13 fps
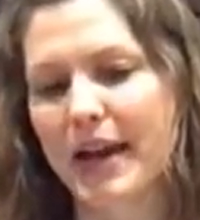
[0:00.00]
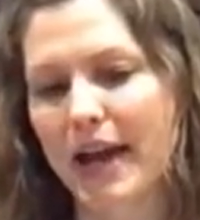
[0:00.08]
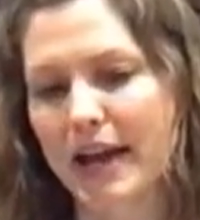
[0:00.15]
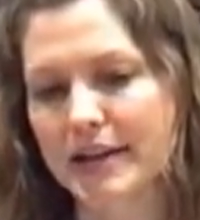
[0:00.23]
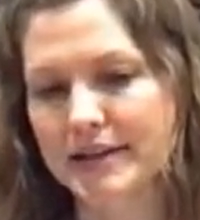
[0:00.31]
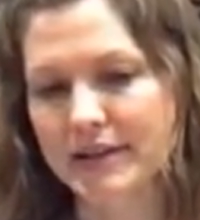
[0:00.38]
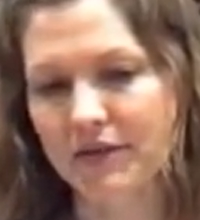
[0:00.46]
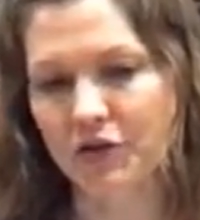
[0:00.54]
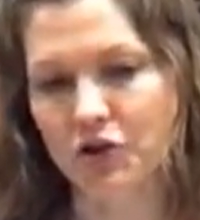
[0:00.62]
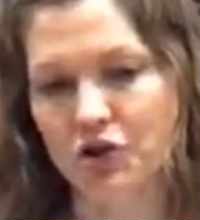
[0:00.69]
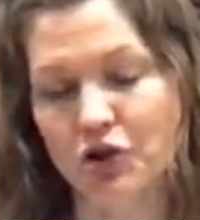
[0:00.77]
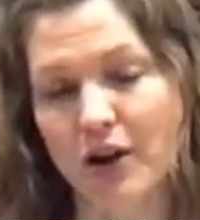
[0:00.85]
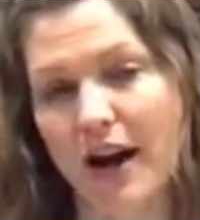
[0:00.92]
is if you're
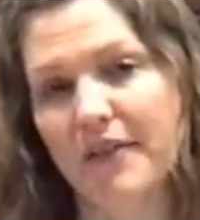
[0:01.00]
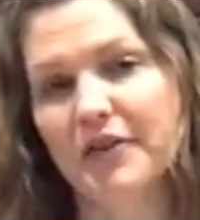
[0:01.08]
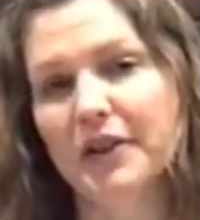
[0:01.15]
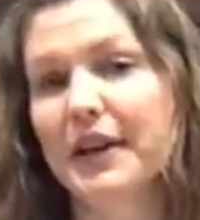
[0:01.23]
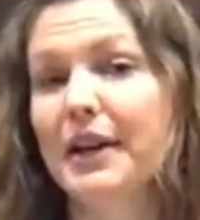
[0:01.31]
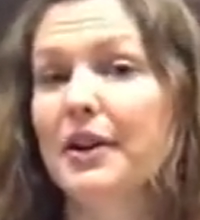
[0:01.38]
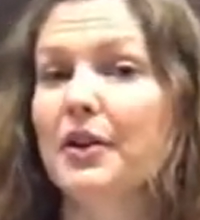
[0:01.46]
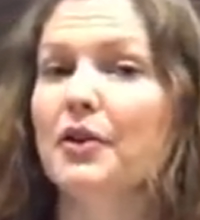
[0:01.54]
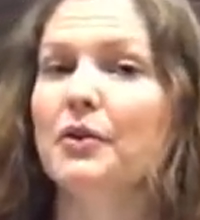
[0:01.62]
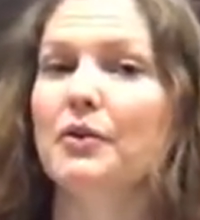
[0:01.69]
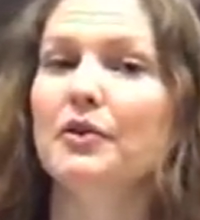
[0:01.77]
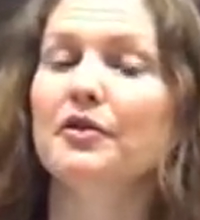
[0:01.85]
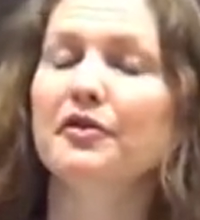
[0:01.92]
traveling
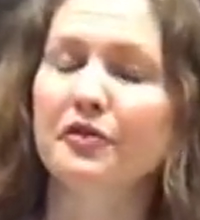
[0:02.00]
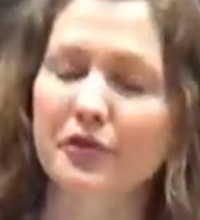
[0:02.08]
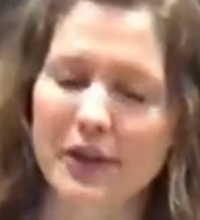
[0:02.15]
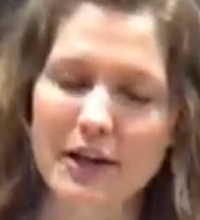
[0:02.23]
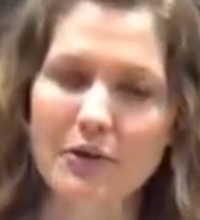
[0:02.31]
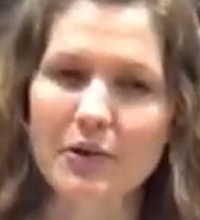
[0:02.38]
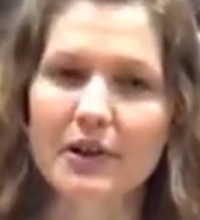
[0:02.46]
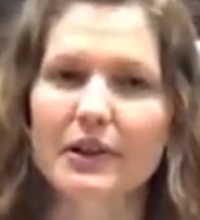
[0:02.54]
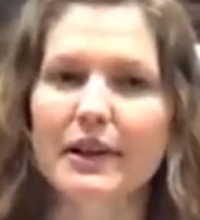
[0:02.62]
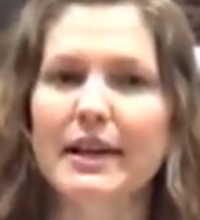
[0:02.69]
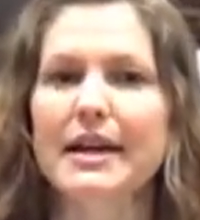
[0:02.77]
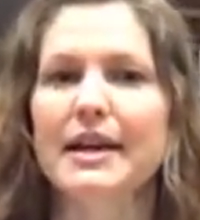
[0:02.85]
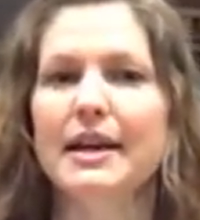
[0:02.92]

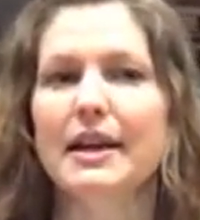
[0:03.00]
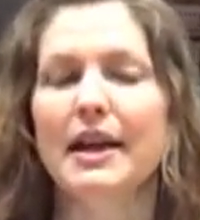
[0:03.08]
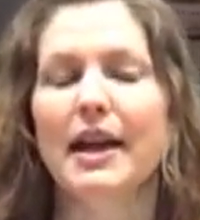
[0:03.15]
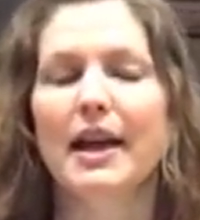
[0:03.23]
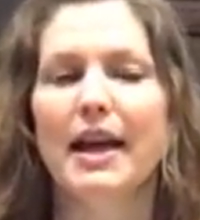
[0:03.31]
frequently